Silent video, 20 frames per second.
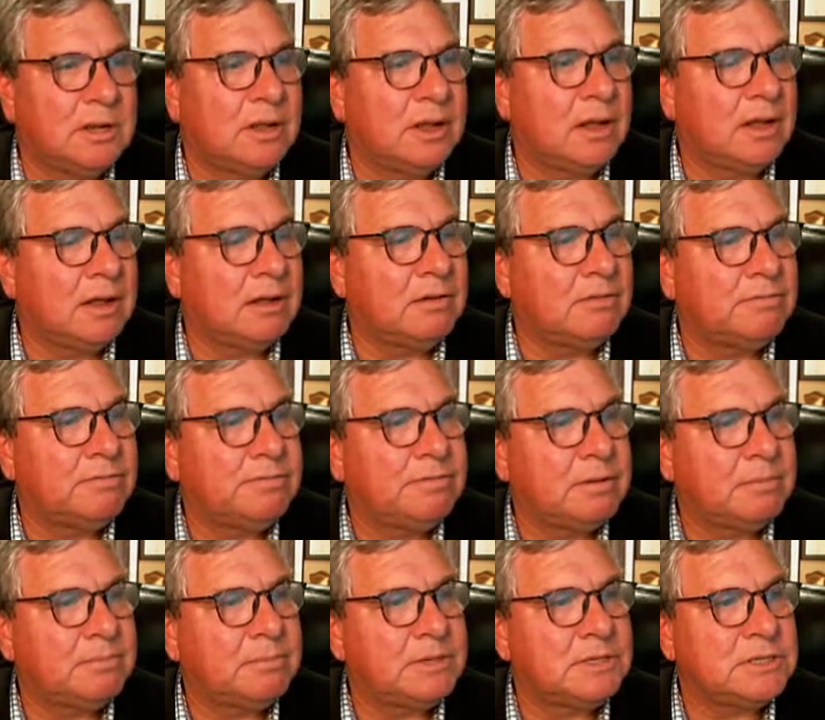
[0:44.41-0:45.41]
of
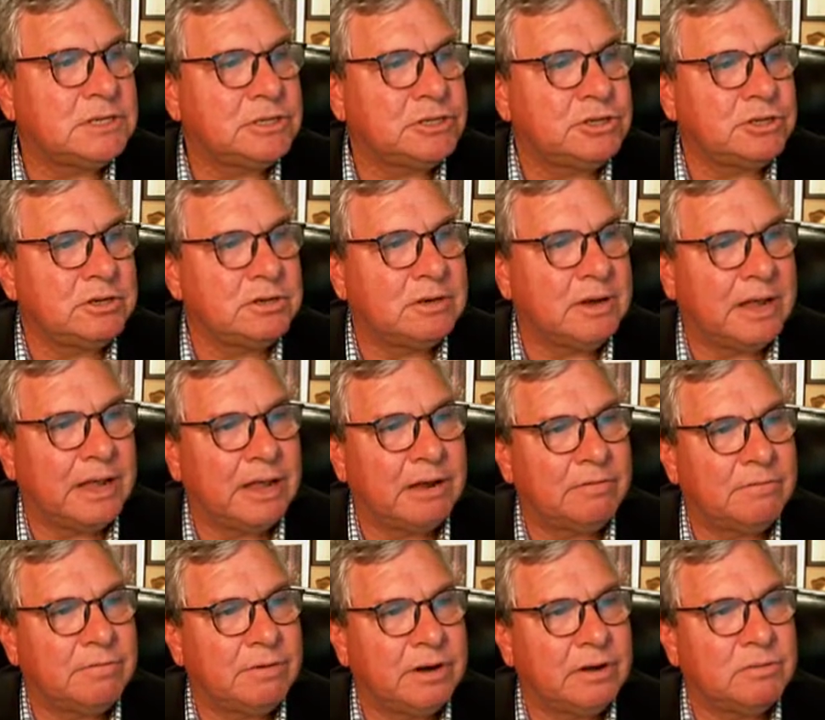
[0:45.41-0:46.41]
position
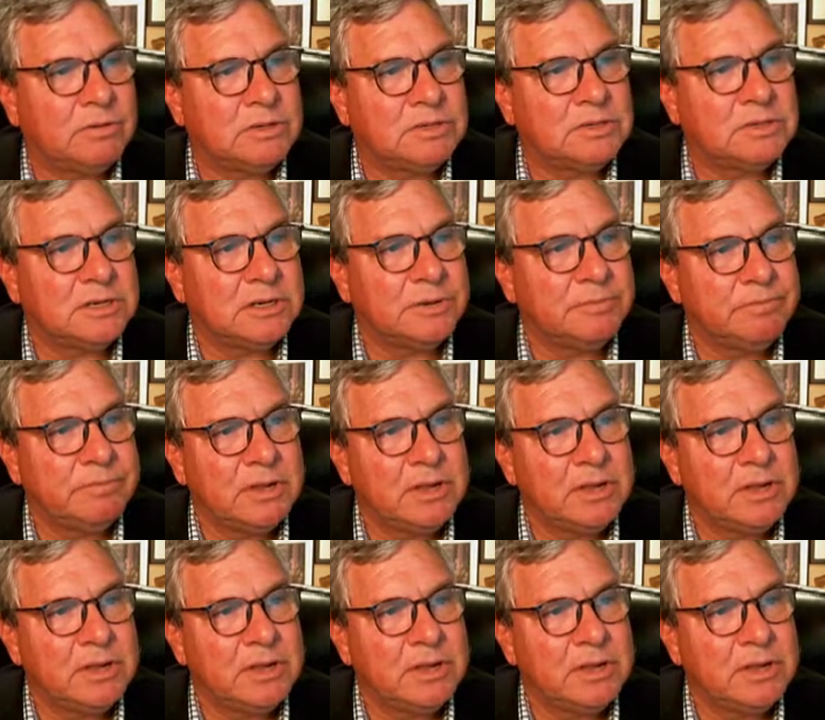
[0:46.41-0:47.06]
and frequency.